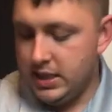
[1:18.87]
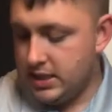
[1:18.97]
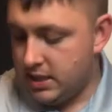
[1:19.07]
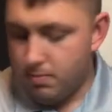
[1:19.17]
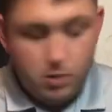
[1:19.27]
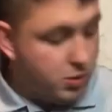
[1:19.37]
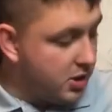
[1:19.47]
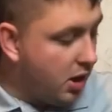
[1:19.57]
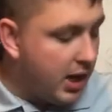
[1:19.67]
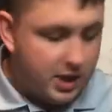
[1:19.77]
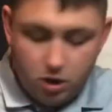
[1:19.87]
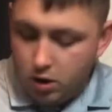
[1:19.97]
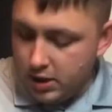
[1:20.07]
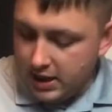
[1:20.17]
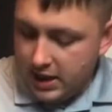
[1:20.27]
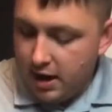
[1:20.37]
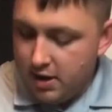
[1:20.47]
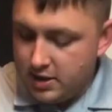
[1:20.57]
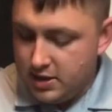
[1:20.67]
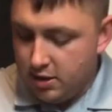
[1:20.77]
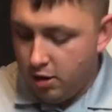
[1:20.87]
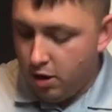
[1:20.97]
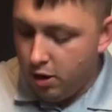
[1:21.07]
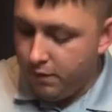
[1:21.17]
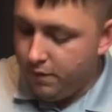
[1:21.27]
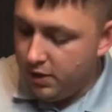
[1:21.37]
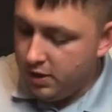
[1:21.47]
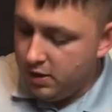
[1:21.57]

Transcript: is the most iconic character of